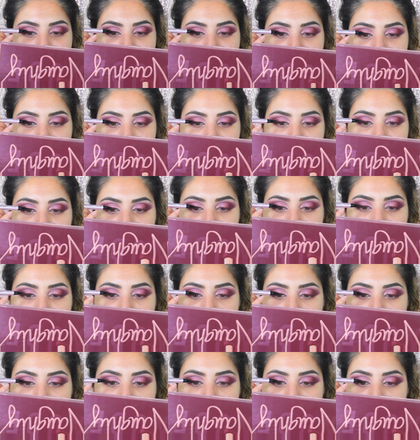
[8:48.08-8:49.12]
I love
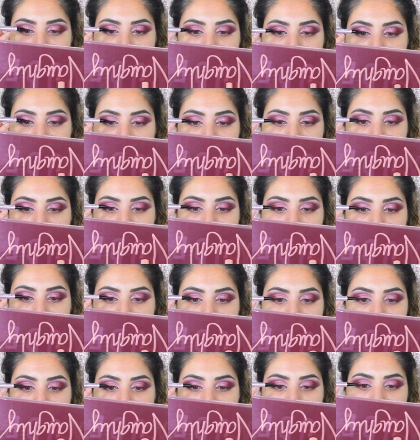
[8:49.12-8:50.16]
this
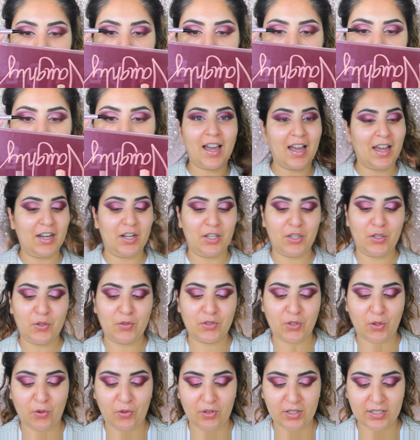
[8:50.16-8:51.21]
brand and I
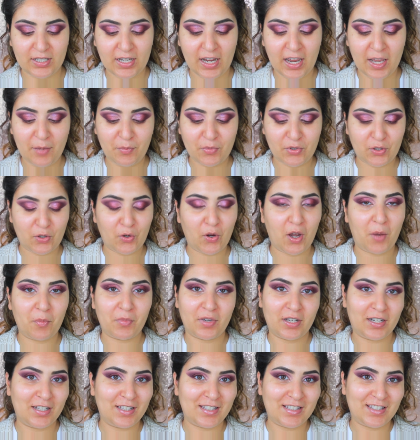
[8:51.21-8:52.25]
use it all the time, so I'm
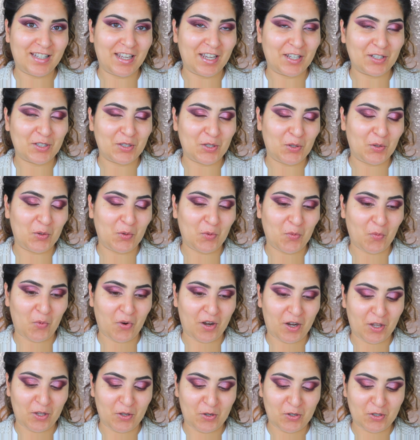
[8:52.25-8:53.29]
going to stick to
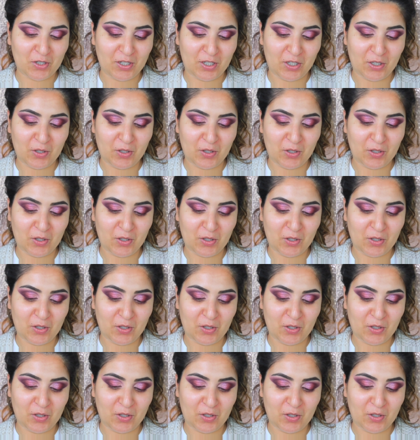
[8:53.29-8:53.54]
what I usually